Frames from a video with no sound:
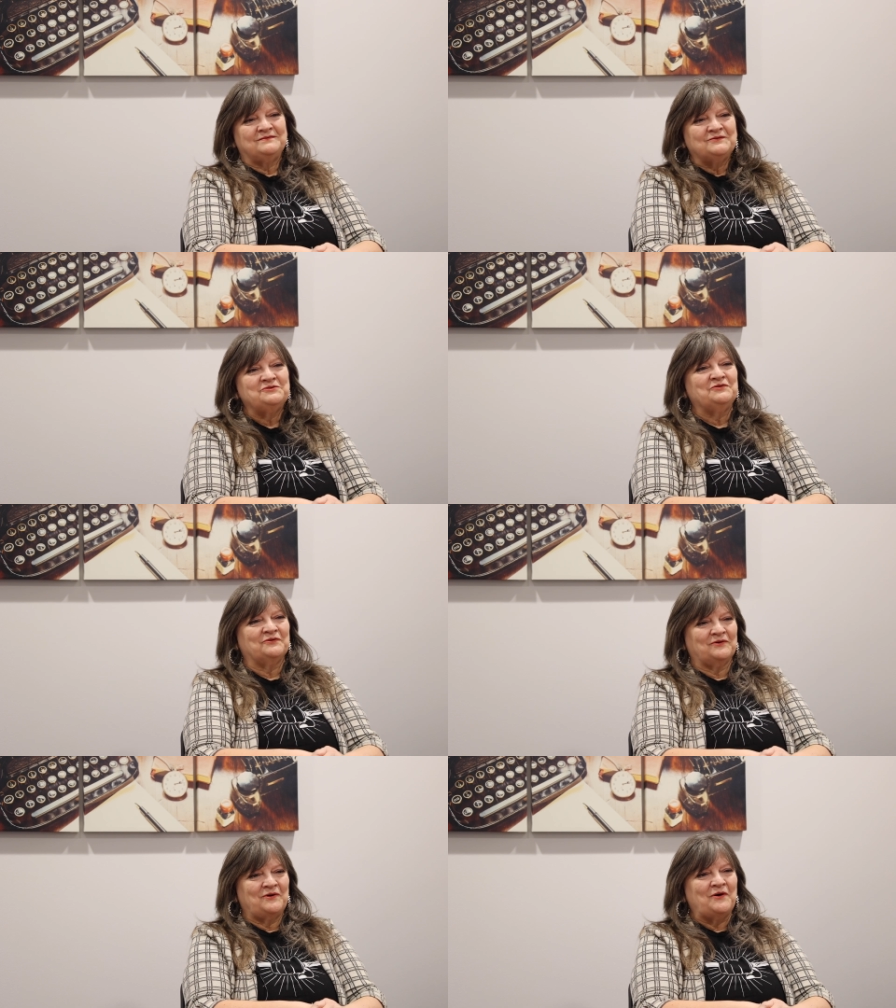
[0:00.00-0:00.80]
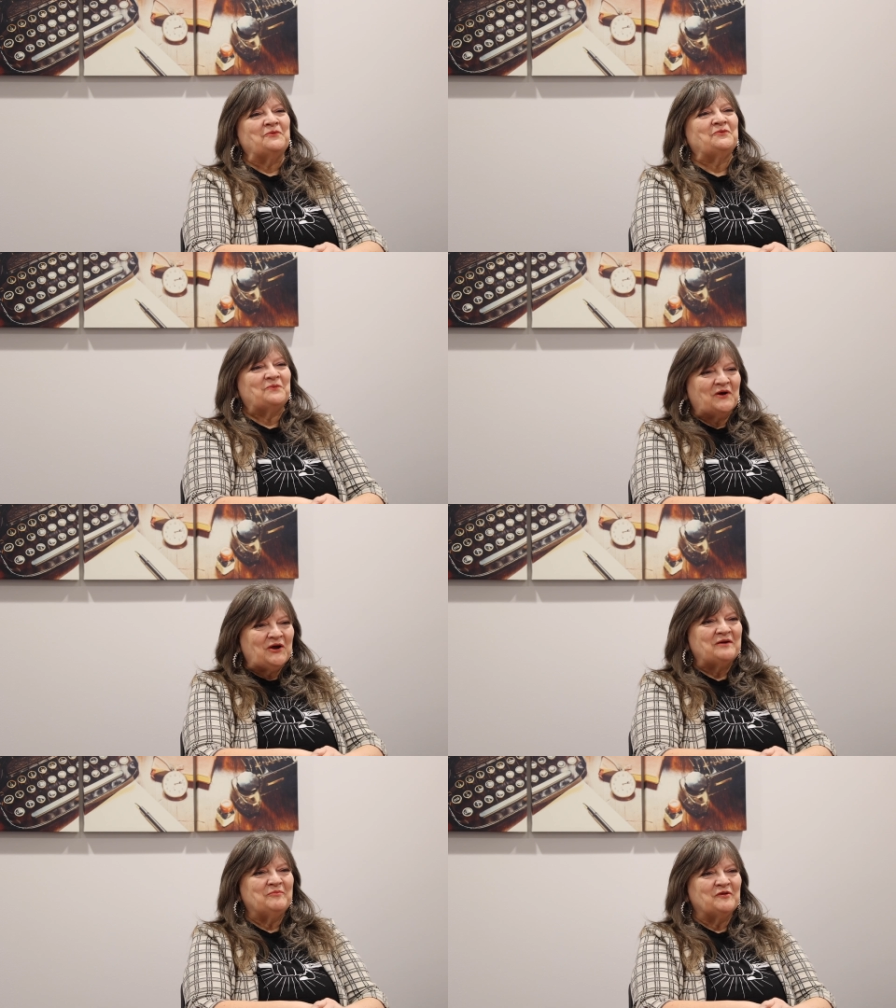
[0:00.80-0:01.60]
do your own
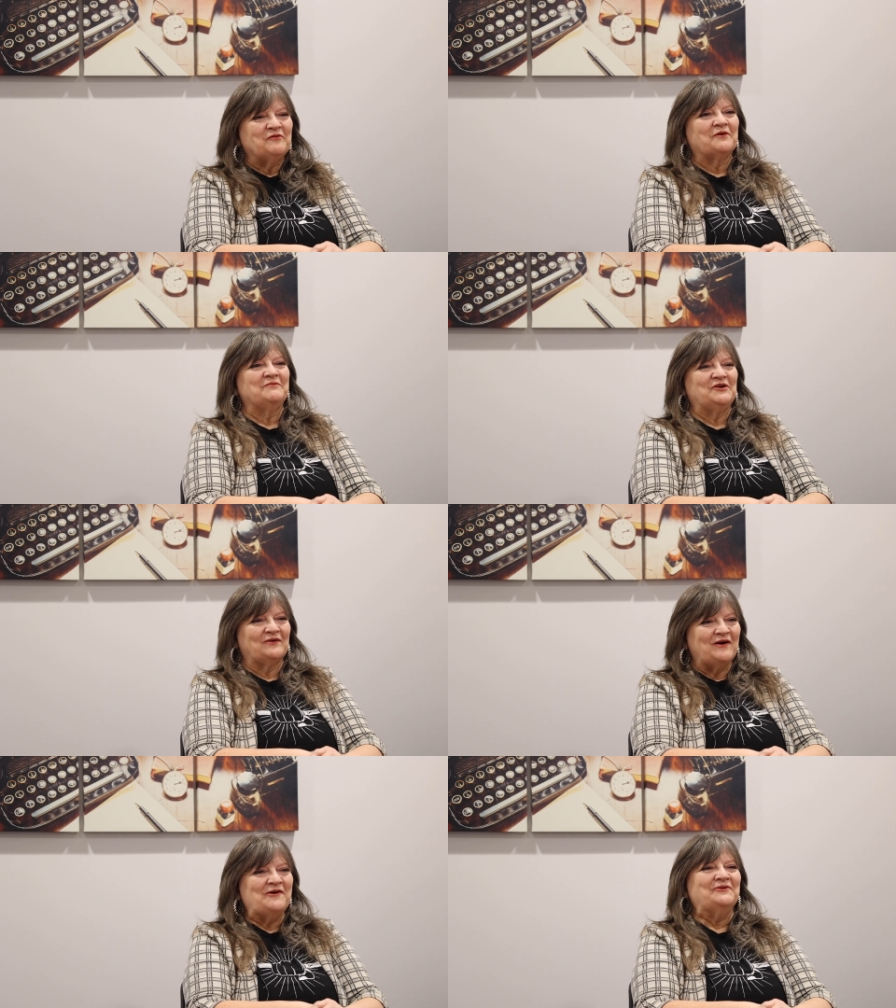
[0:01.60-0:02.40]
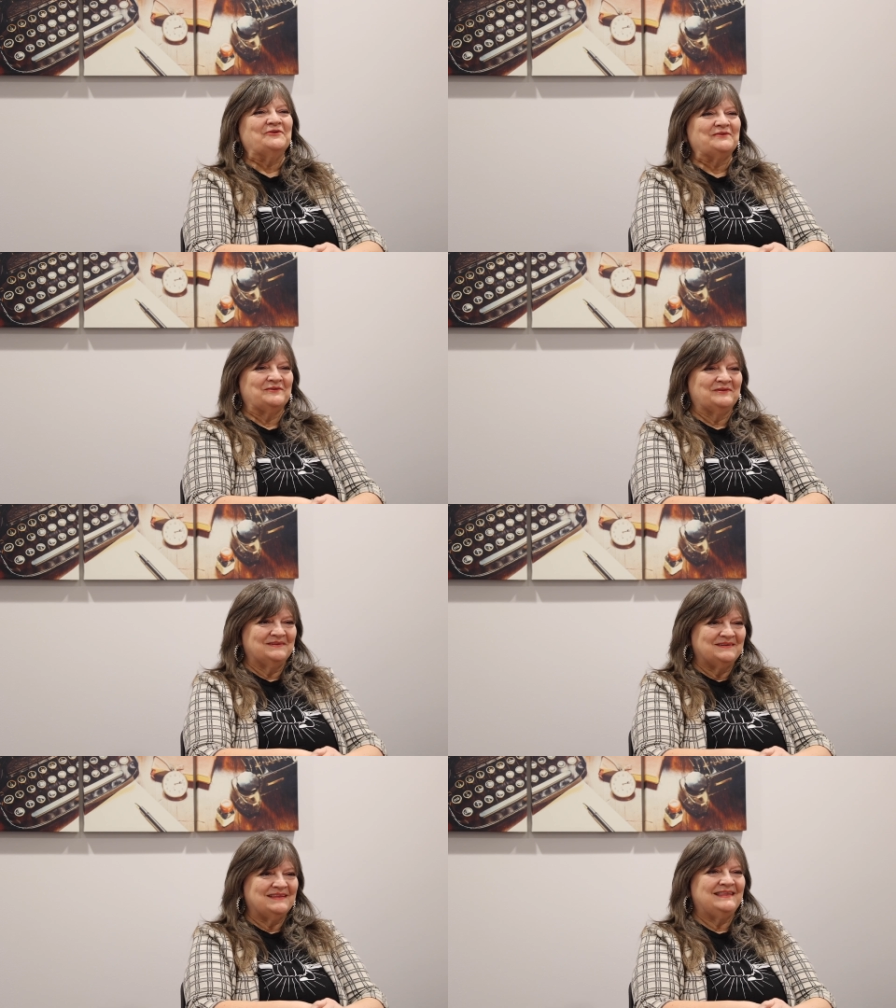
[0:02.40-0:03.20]
work, perform your own
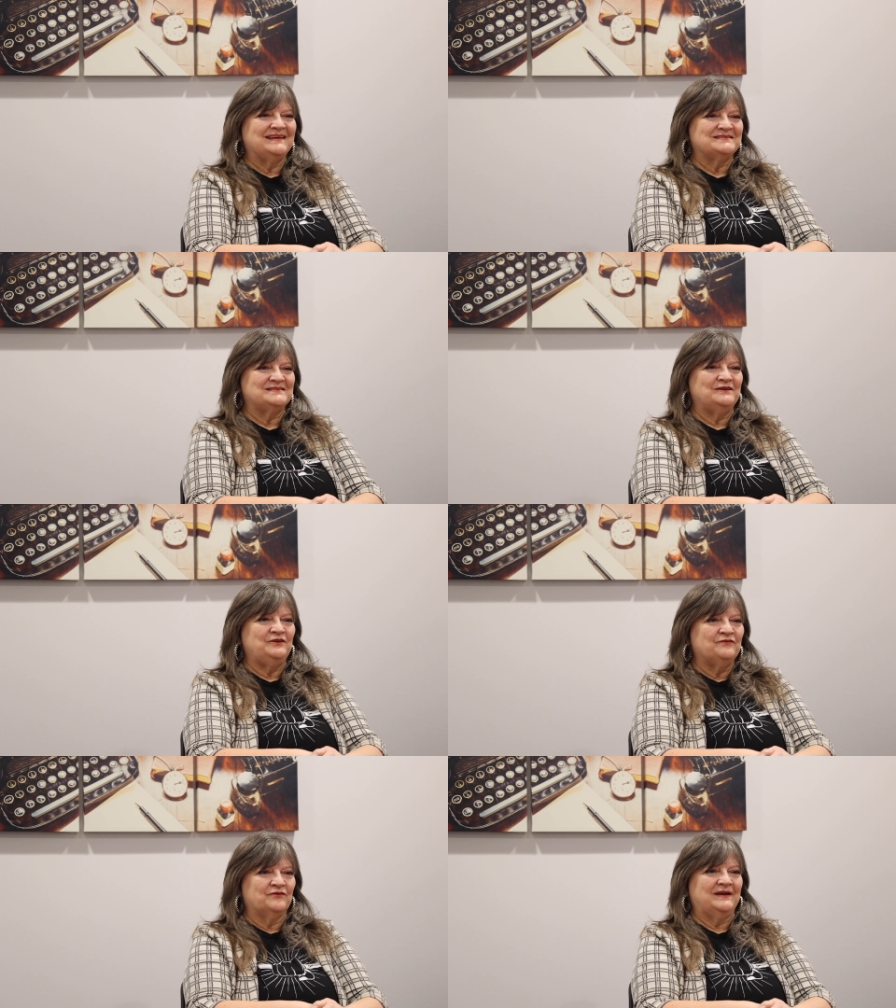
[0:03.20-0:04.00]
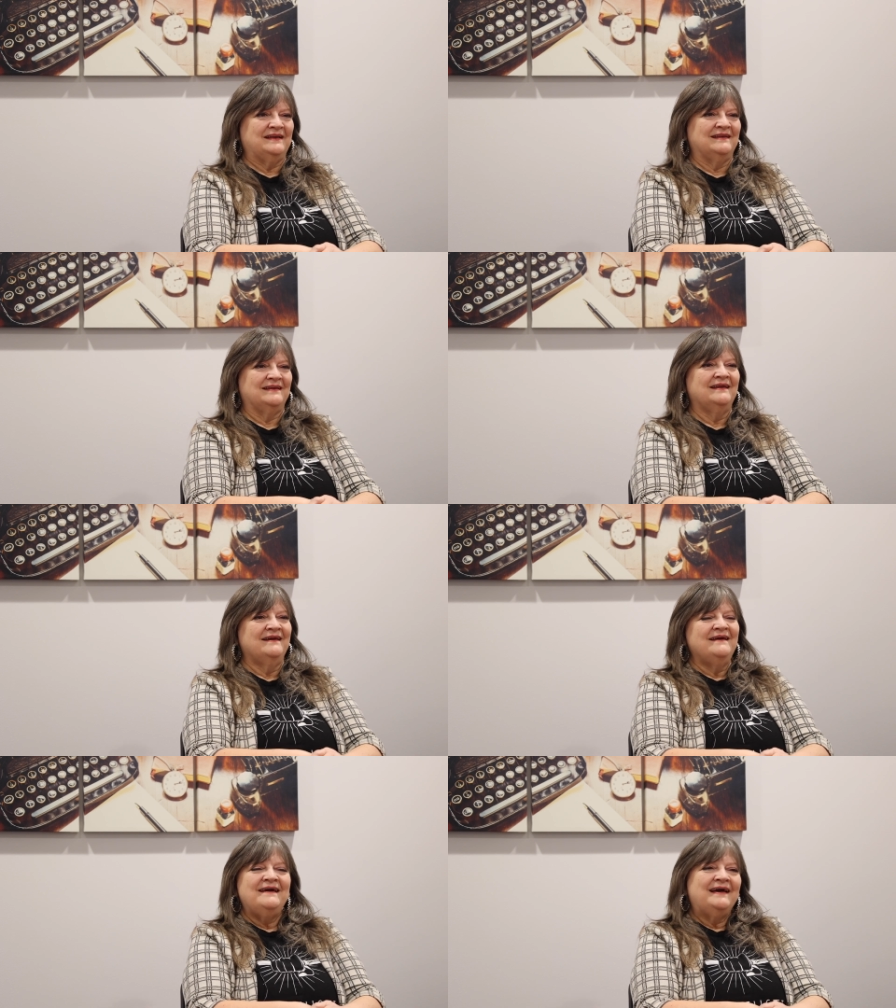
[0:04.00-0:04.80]
things that you've written
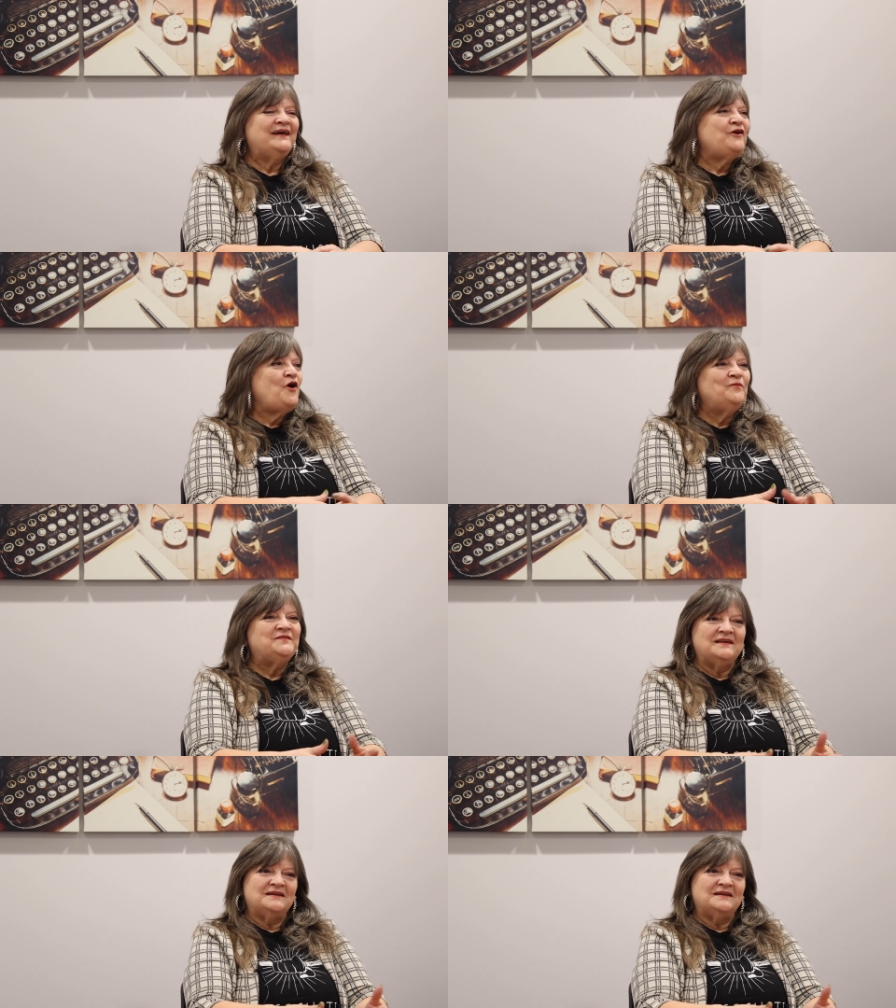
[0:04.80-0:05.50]
and hope that